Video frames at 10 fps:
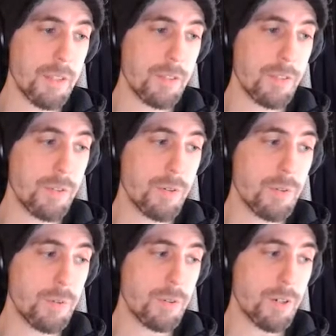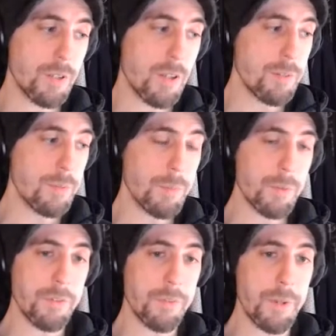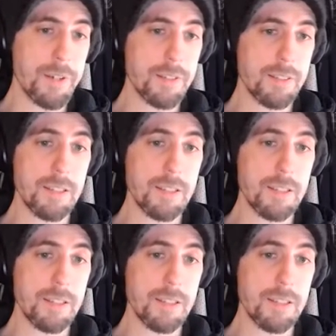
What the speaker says: So a lot of people are suspecting